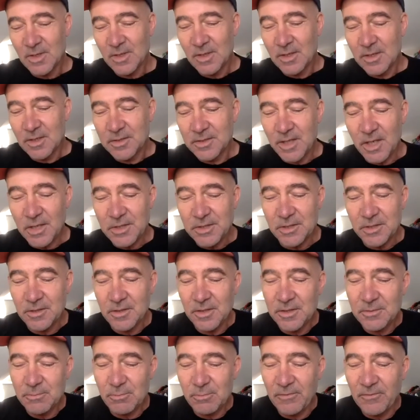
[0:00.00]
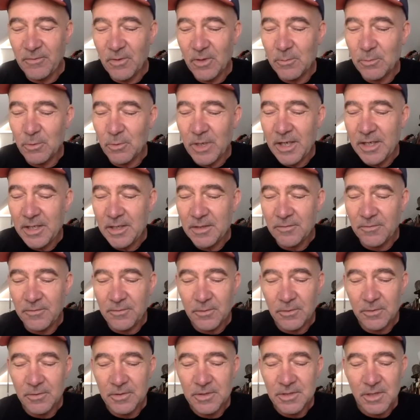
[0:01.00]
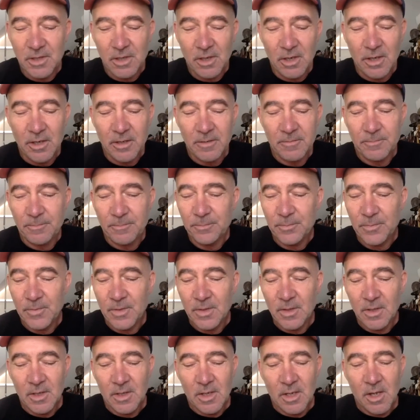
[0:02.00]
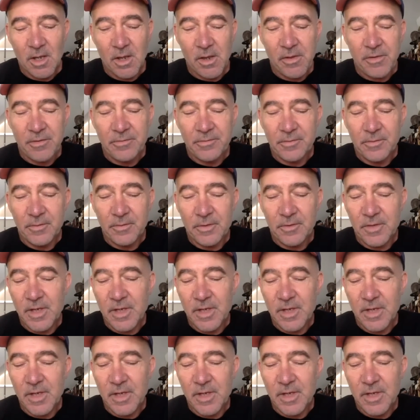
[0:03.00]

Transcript: session is Reverberating Through Time, the